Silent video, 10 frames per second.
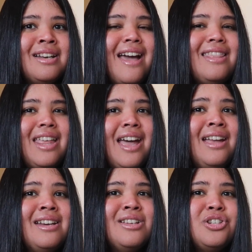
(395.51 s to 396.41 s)
And
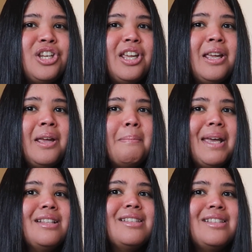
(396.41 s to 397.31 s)
then she
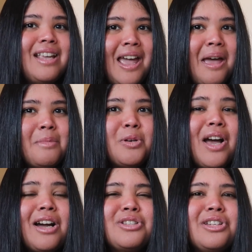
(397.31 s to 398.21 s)
meets Sam, who
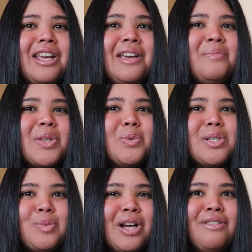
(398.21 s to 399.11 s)
actually
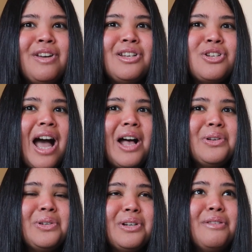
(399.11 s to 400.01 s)
was one of her
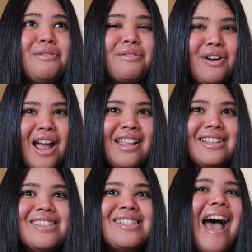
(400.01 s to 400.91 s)
childhood
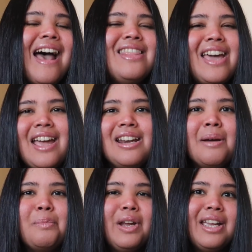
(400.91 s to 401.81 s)
friends, and they end
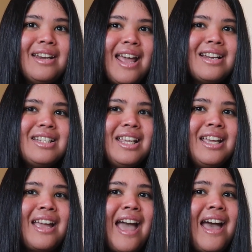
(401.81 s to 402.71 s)
up
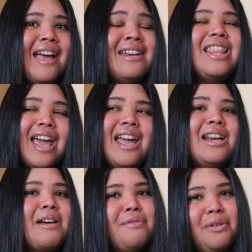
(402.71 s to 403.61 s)
reconnecting and they
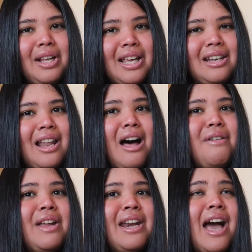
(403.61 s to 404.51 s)
end up falling in
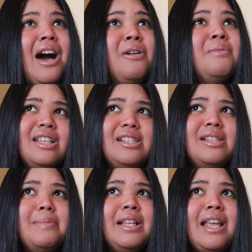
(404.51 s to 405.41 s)
love. And now this
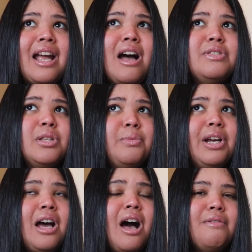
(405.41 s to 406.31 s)
has been like after
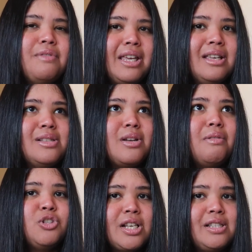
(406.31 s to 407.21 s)
3.5 years
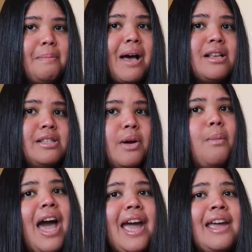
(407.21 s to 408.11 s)
of Jesse passing
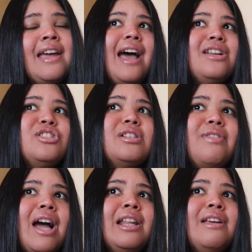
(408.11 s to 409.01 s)
away, and she
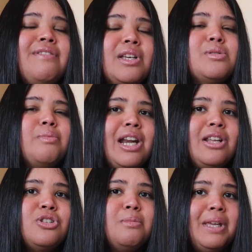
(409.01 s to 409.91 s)
finally feels
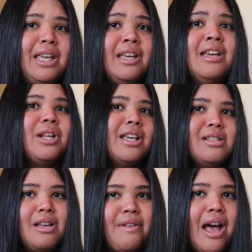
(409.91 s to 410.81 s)
ready to be putting
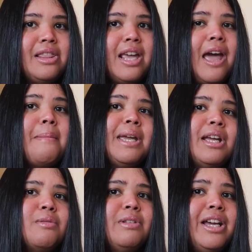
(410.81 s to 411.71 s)
herself out there and being
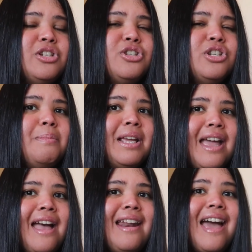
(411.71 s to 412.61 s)
in a relationship
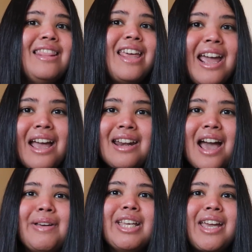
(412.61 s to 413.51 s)
again, and they are
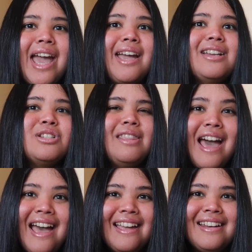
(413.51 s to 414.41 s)
now engaged.
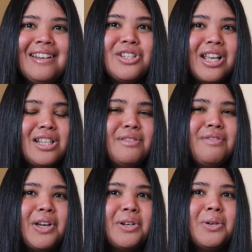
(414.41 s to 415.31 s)
Then she gets a
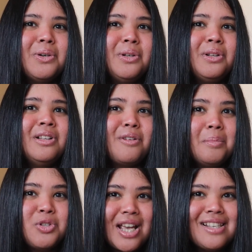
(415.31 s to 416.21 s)
phone call
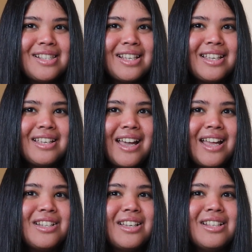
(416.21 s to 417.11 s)
from Jesse,
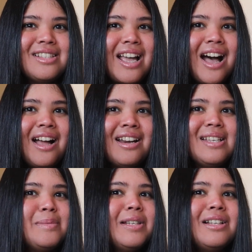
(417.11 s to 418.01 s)
and turns out
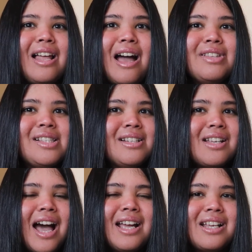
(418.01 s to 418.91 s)
he's been alive this
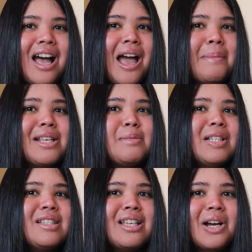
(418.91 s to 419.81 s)
entire time. He's
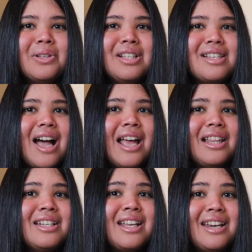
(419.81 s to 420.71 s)
been stuck on this
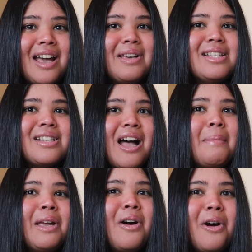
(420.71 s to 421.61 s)
island, and now he's
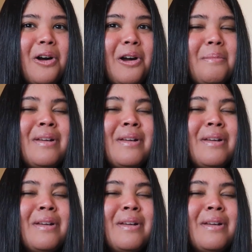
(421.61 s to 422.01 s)
coming home.